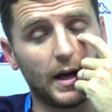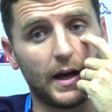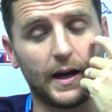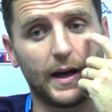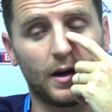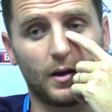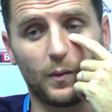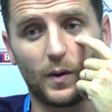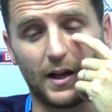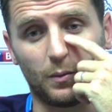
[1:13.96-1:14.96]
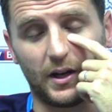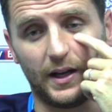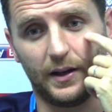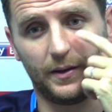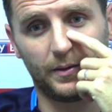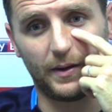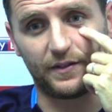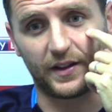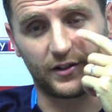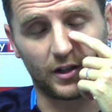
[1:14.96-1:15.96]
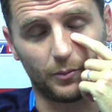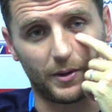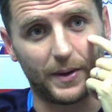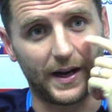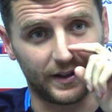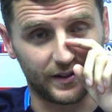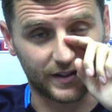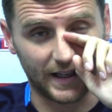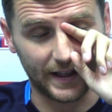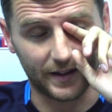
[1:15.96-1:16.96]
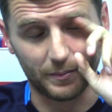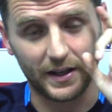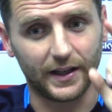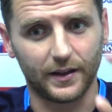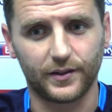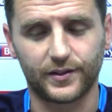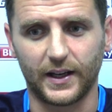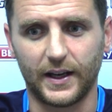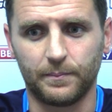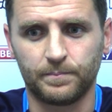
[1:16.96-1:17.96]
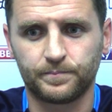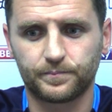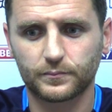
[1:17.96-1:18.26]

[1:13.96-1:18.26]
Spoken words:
Well, everything's a little bit pie in the sky at the minute. It's a